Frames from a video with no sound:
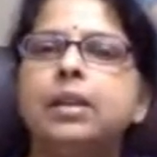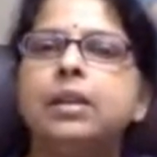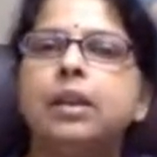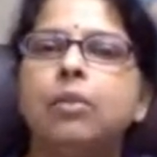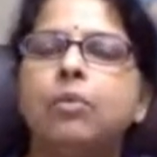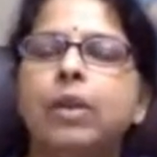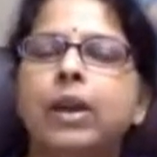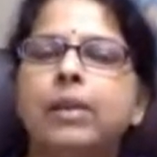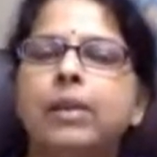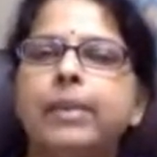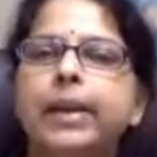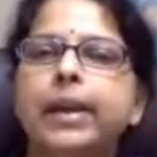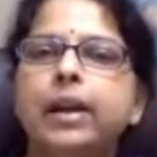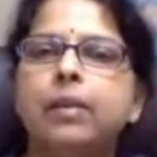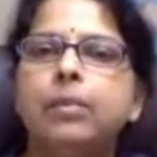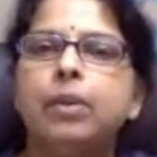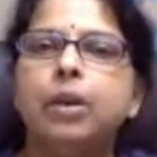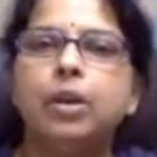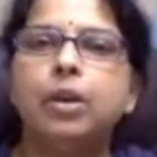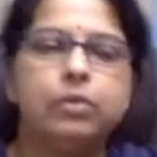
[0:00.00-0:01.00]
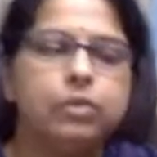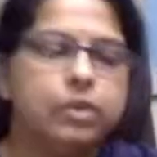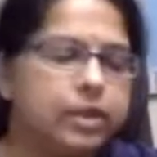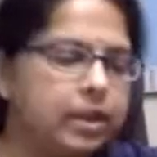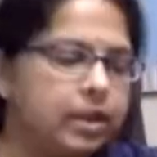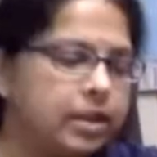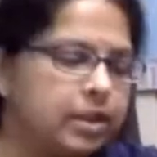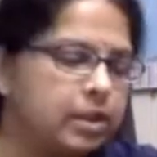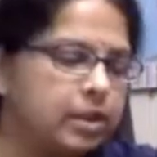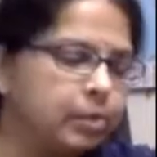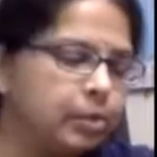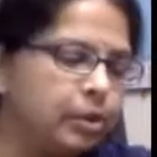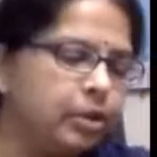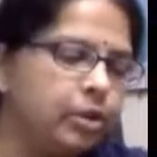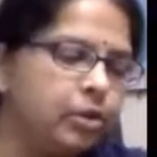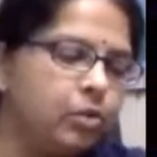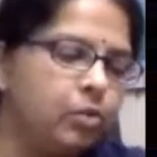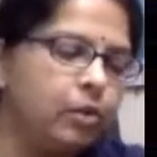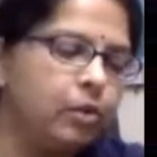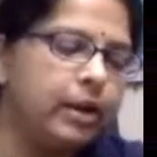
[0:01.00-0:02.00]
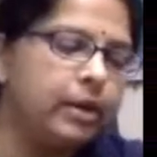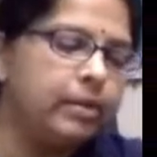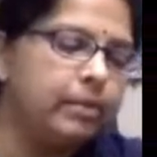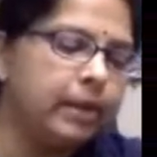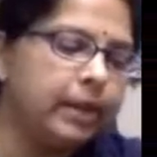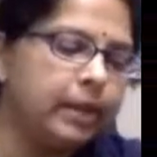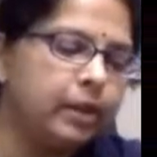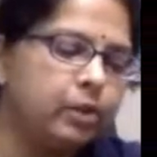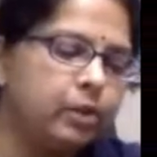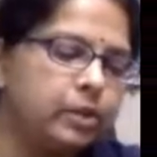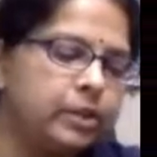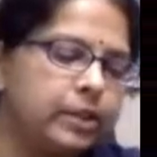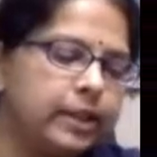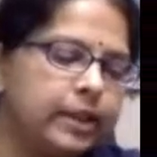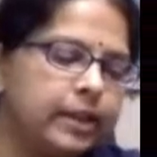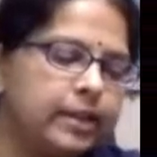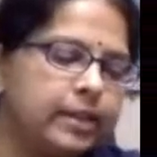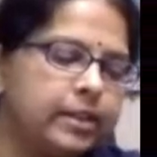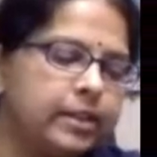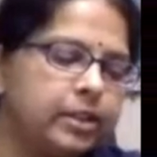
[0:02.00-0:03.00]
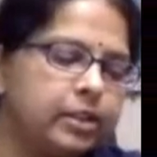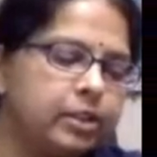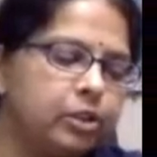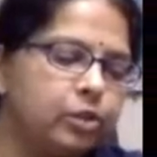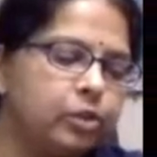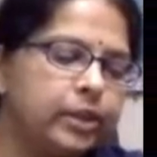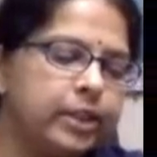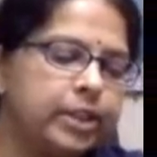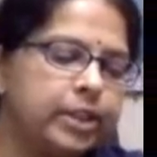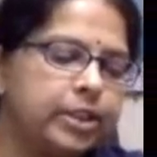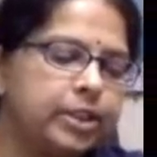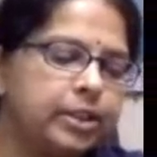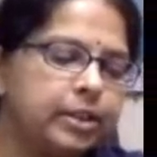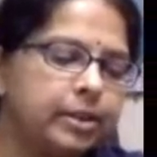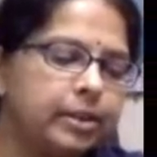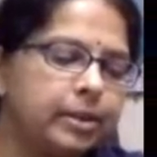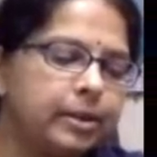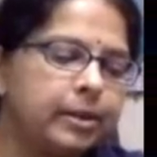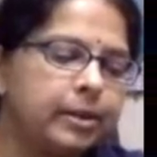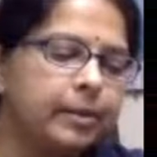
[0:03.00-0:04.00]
Now 1 megabaud would correspond to 1 microsecond duration.